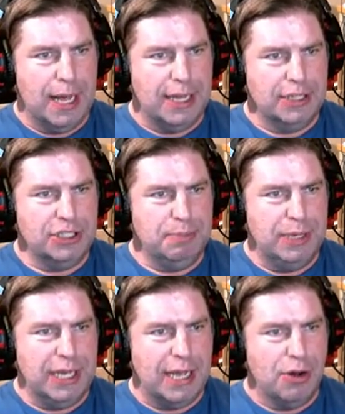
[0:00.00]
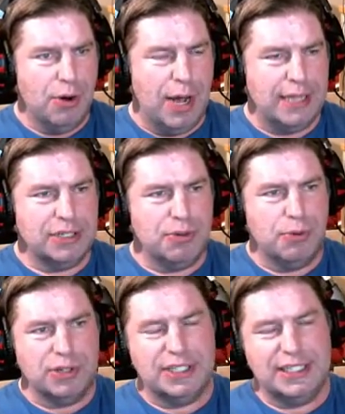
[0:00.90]
pi GPIO I
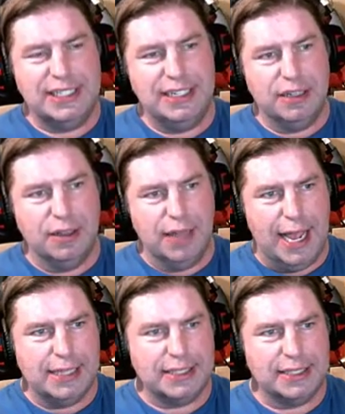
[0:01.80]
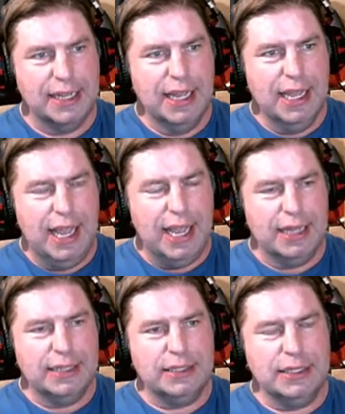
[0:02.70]
squared C class.
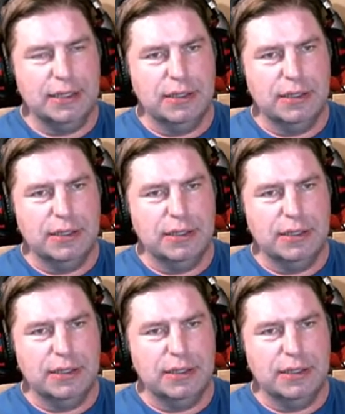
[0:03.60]
And